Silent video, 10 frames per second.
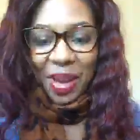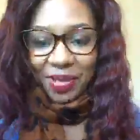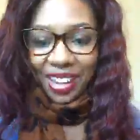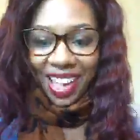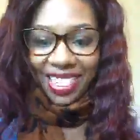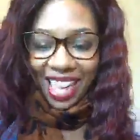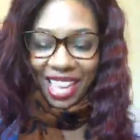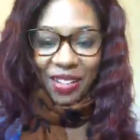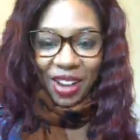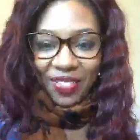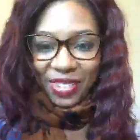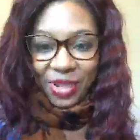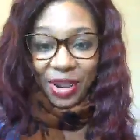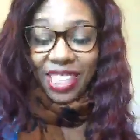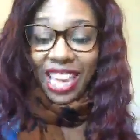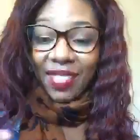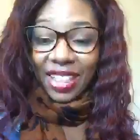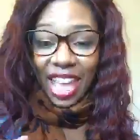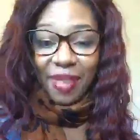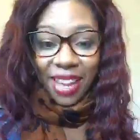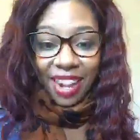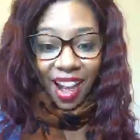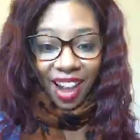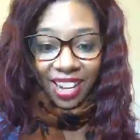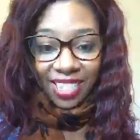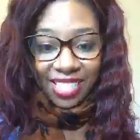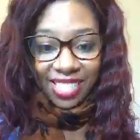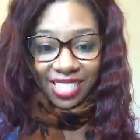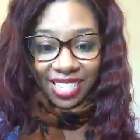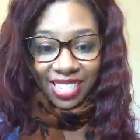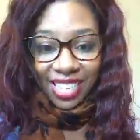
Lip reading: But thank you all for joining. Thank you for the amen hearts.